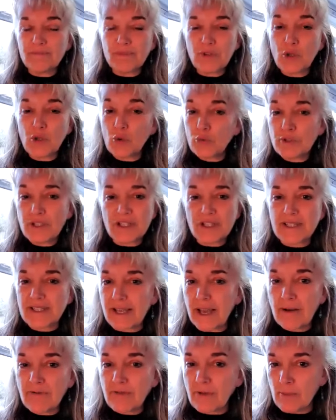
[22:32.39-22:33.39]
You'll
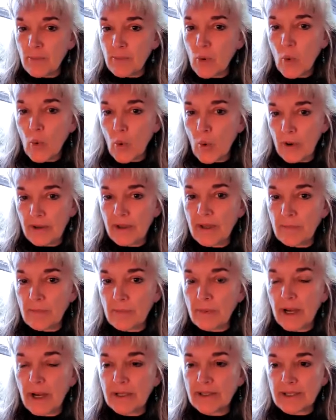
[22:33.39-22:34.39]
discover more in
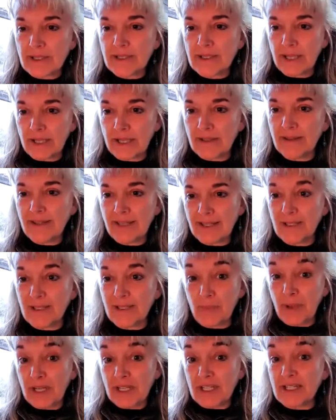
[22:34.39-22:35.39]
practicing
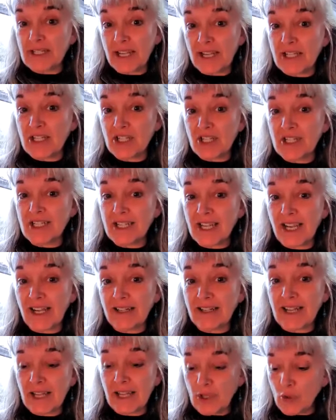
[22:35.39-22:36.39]
this meditation technique.